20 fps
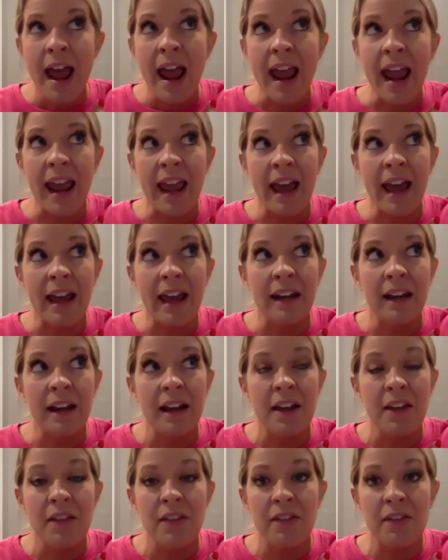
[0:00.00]
And
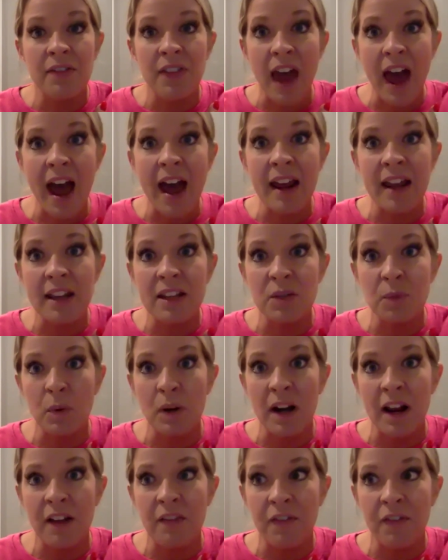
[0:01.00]
that is when
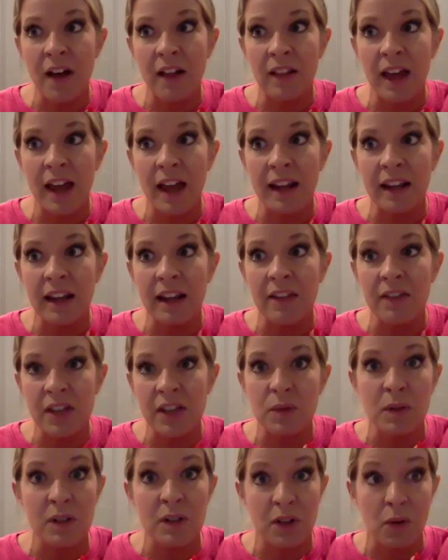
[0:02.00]
I felt like
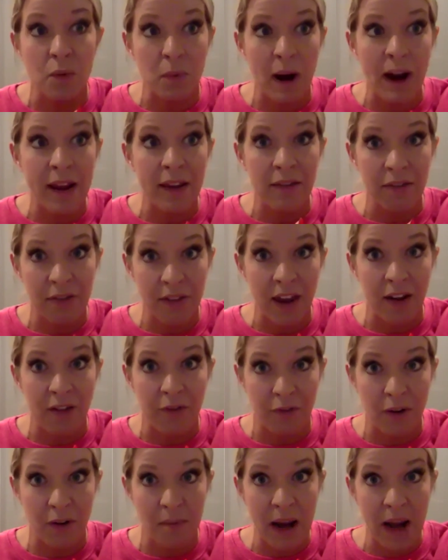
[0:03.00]
this was the right thing
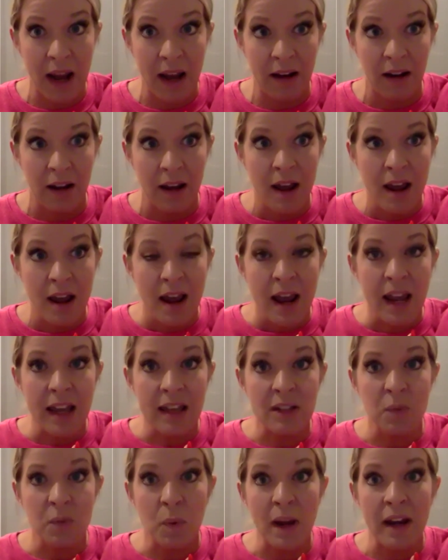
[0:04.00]
for me,
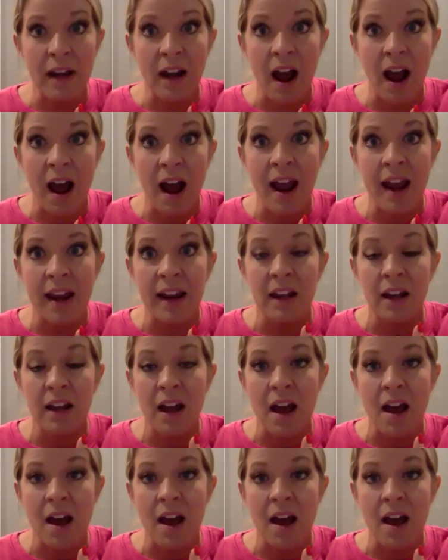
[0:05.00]
is when I